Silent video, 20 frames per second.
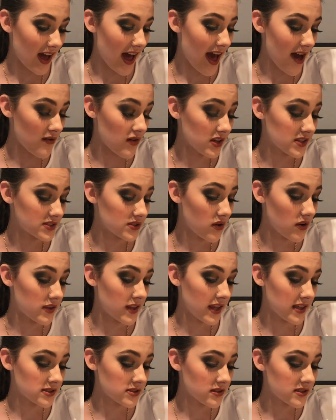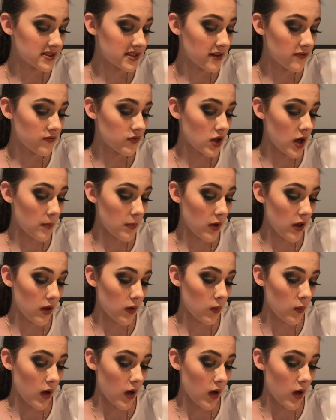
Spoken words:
have also an exclusive noble